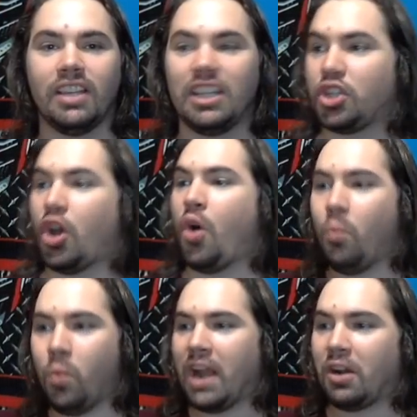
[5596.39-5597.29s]
it's
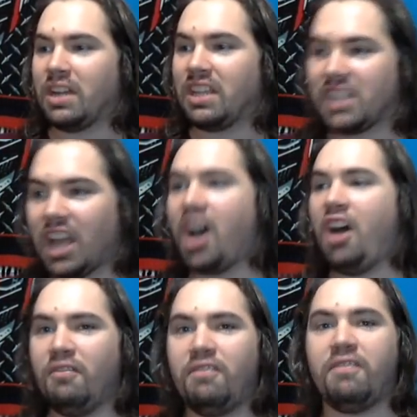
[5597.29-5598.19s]
awareness
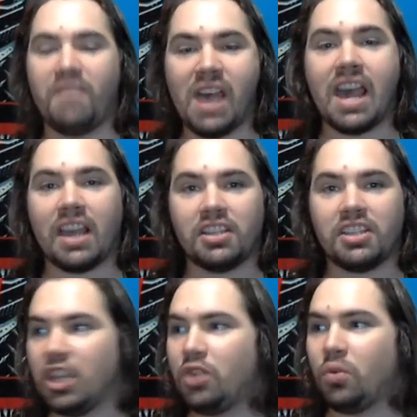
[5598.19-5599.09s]
of
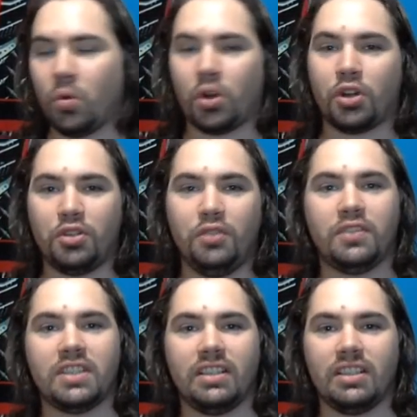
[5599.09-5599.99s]
facts in order to
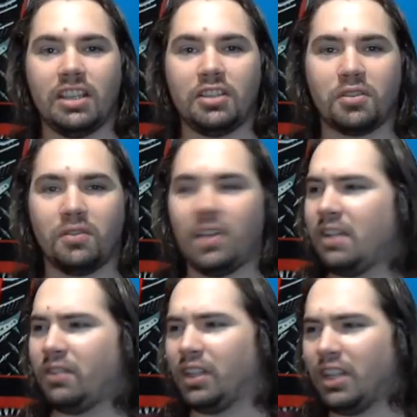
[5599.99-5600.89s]
facilitate
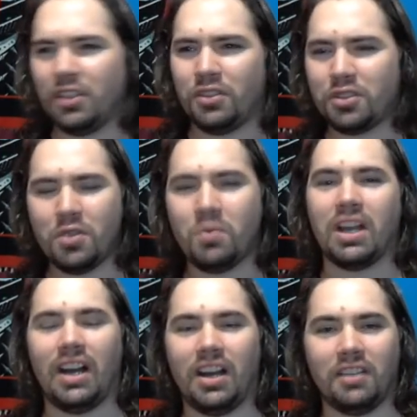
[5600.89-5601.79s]
survival. There's no
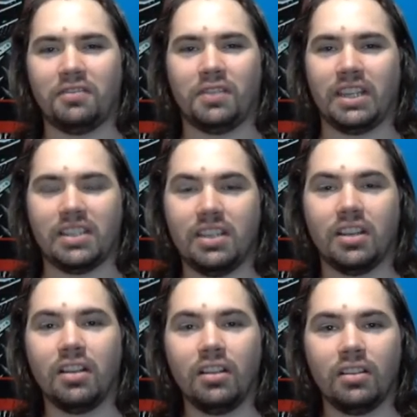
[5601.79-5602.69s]
conflict
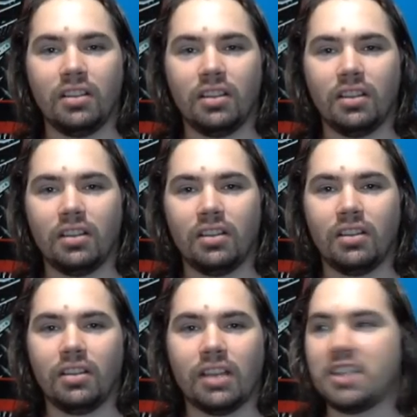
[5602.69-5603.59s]
here.
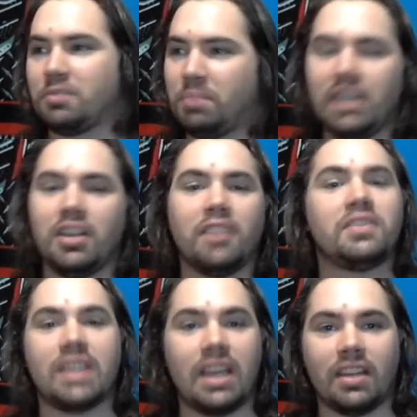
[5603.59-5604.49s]
As Peikoff
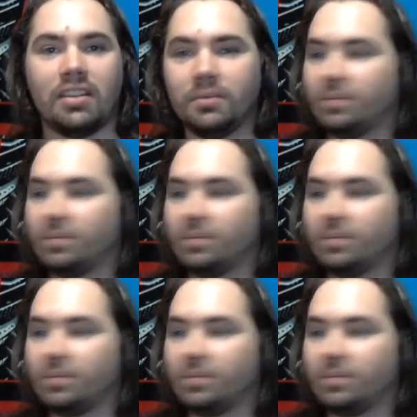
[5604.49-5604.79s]
said,